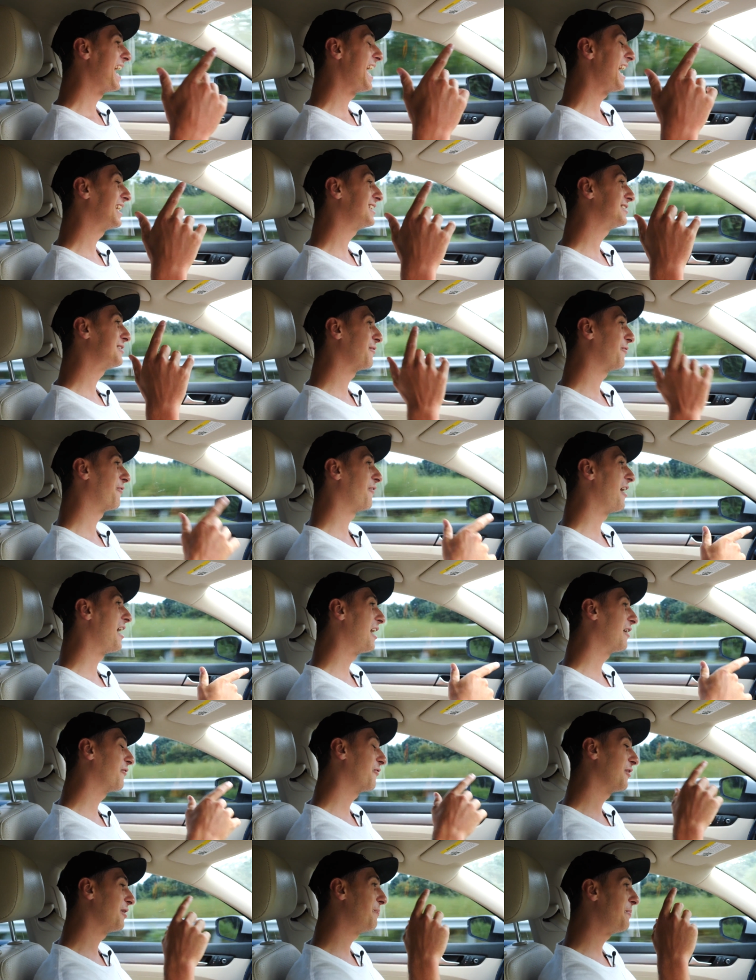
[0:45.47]
I had
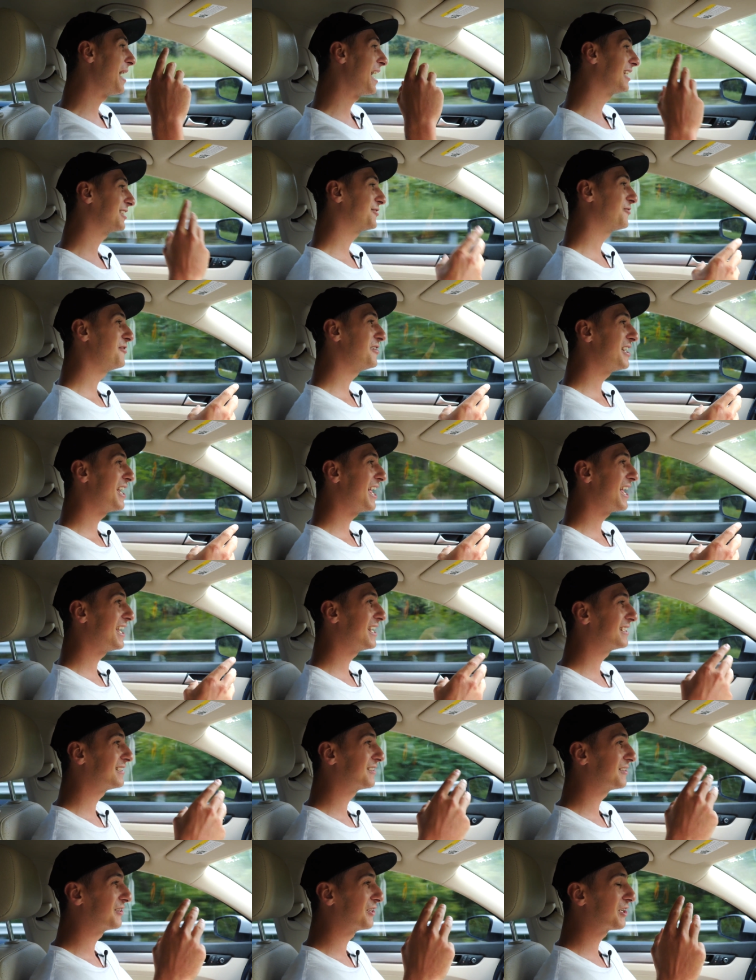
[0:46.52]
Stephon for the past 3
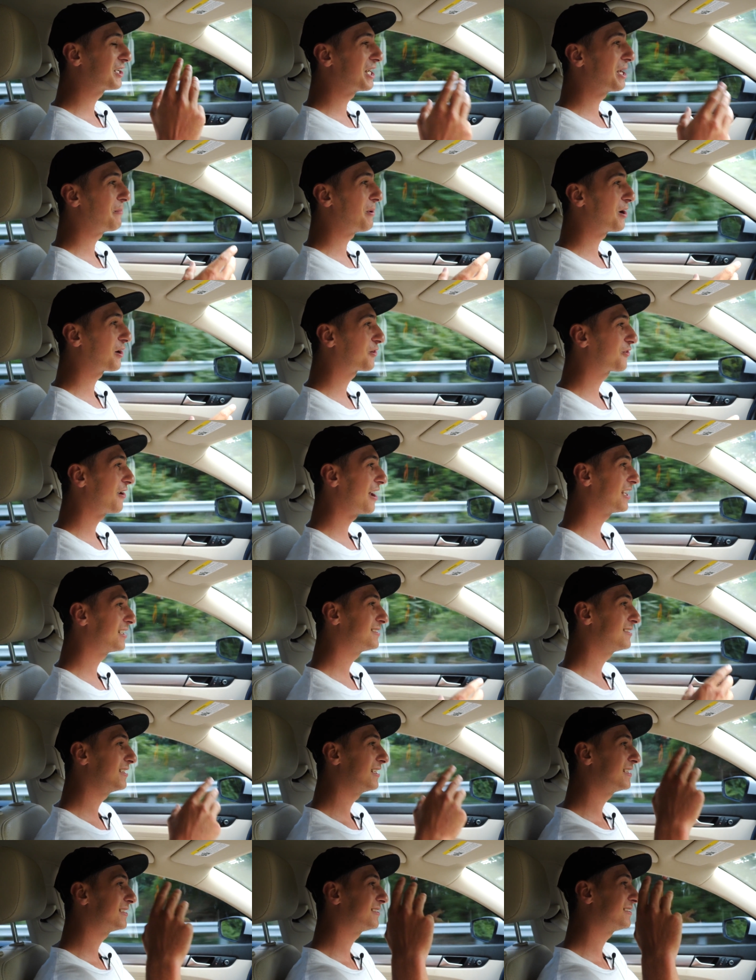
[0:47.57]
days looking up on
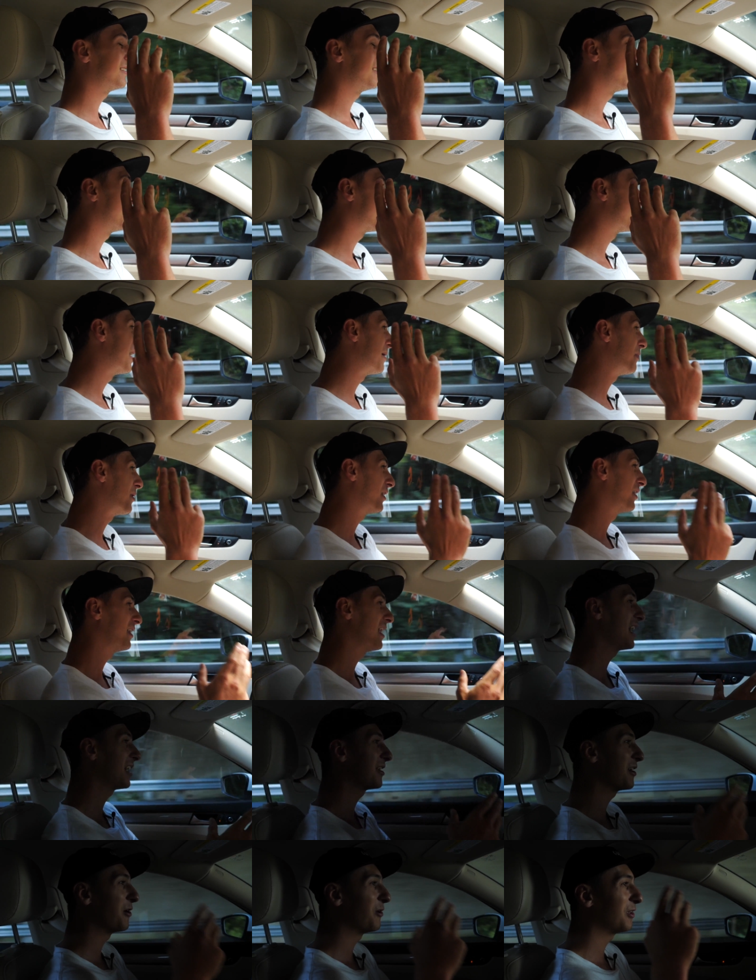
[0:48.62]
Craigslist, looking up on
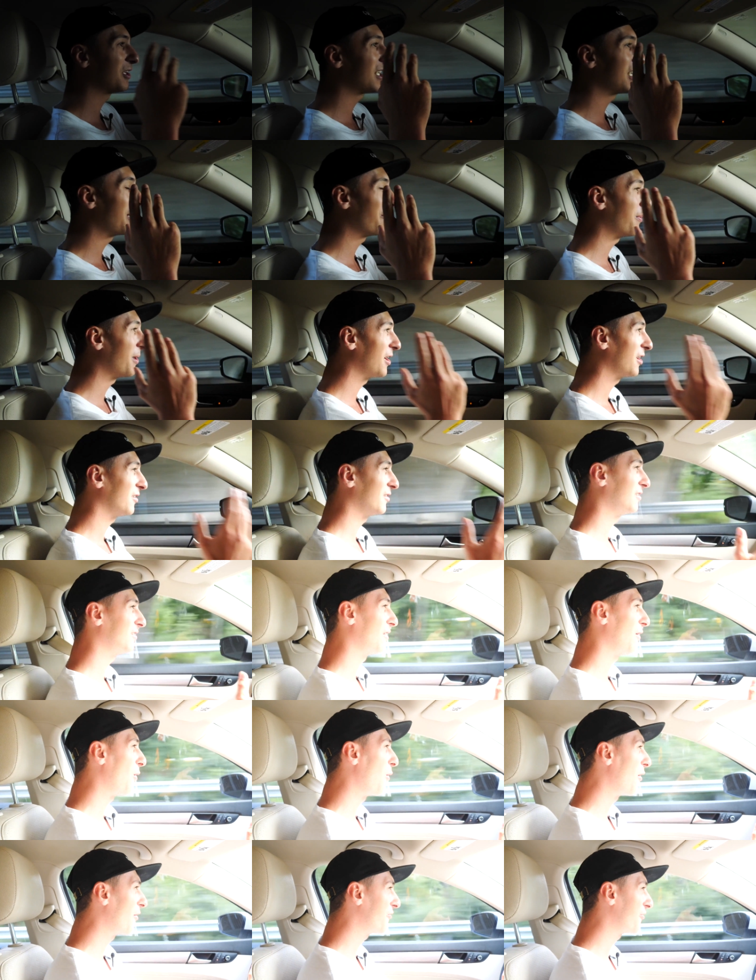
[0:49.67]
Letgo, looking up
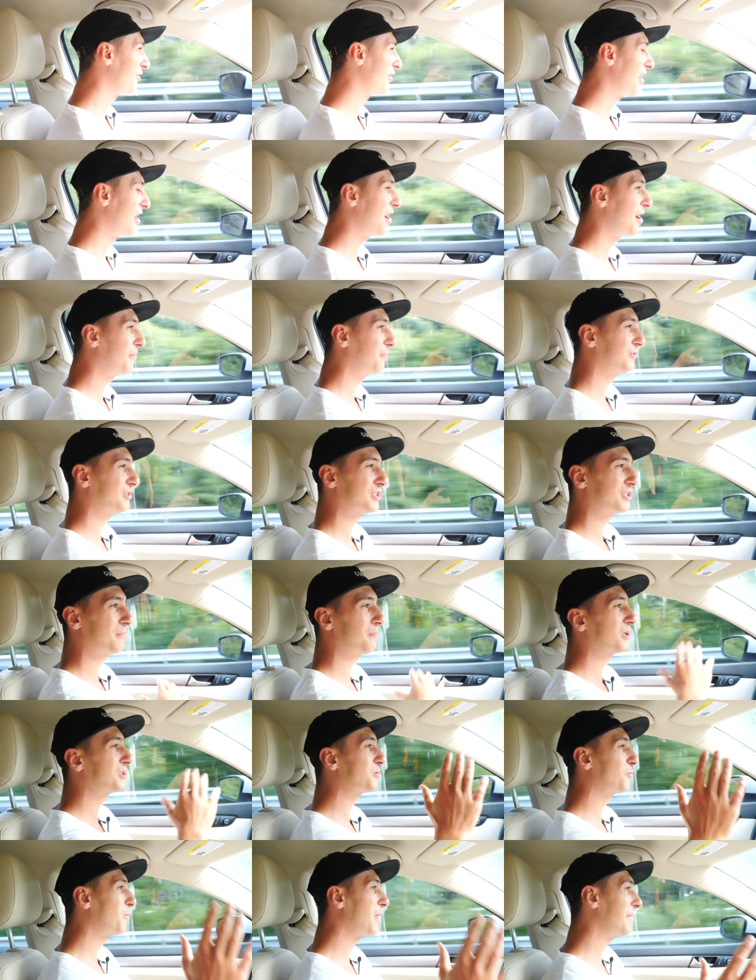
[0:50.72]
on OfferUp, just a
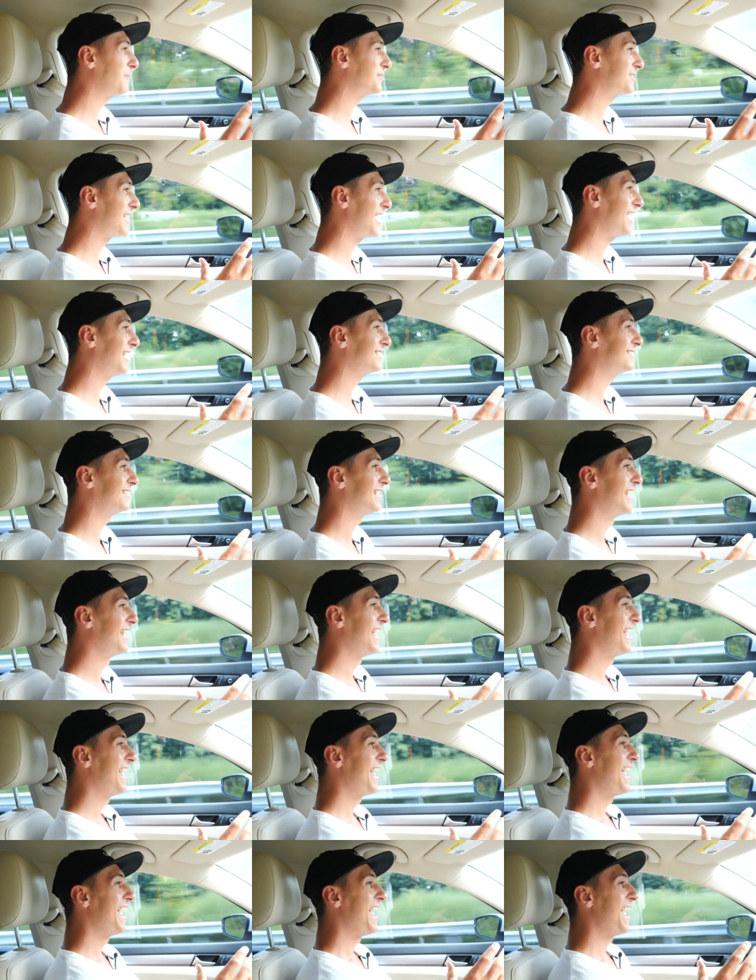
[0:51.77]
bunch of websites,
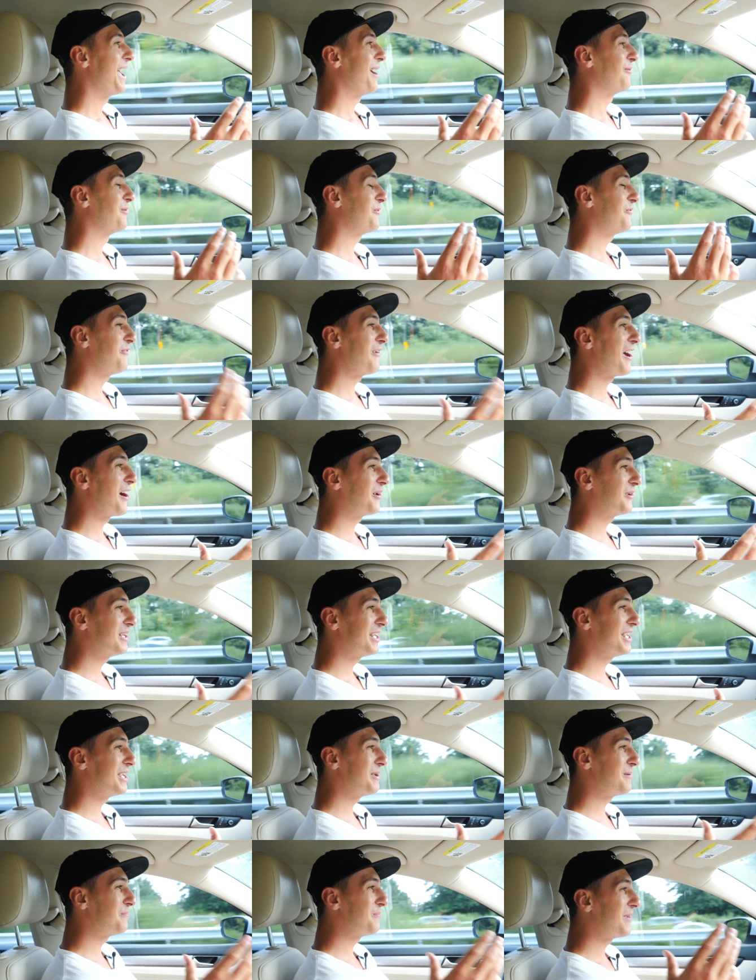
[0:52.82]
and we found
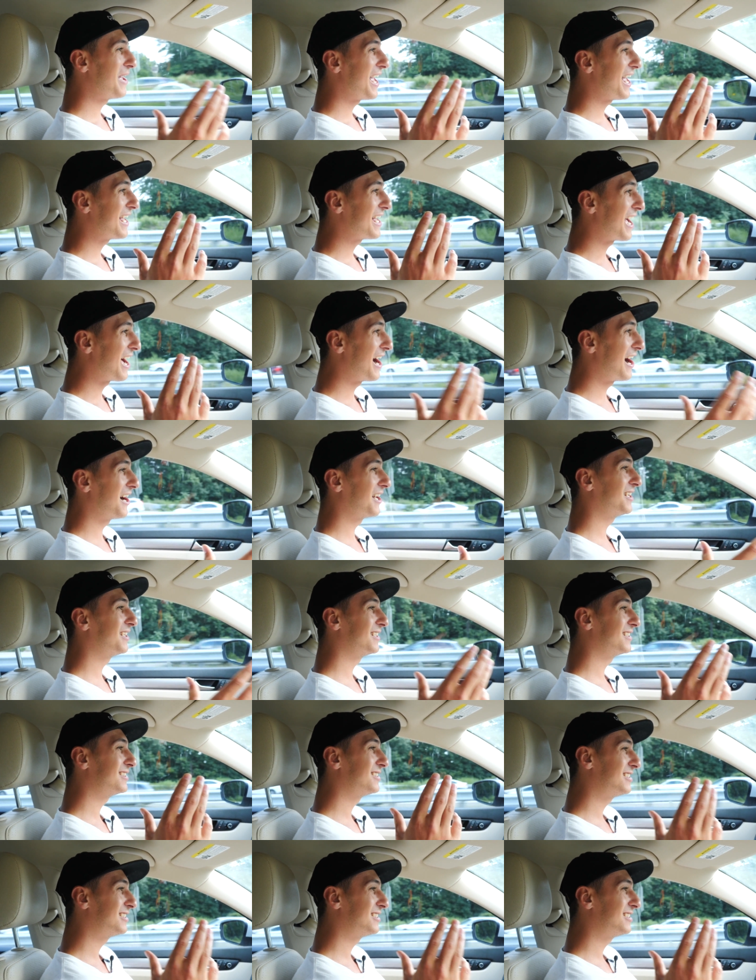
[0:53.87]
him a Honda